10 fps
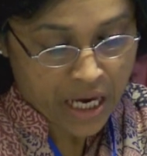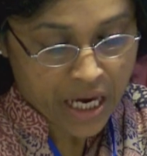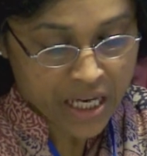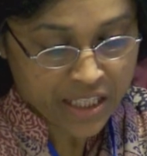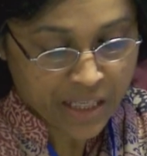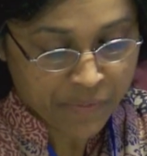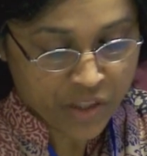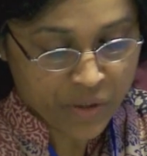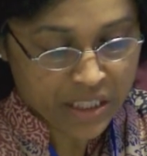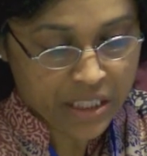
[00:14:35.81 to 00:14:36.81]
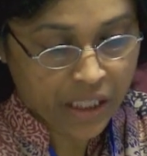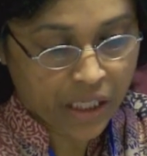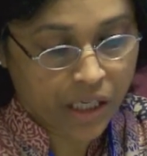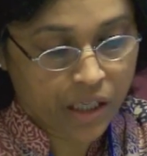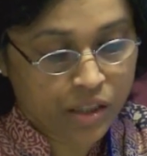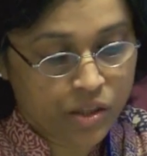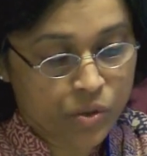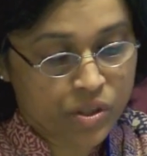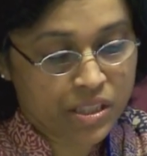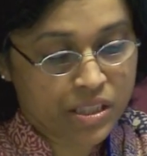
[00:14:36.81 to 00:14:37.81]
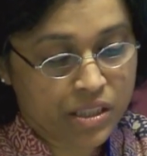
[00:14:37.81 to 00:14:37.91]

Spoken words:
and subsequently those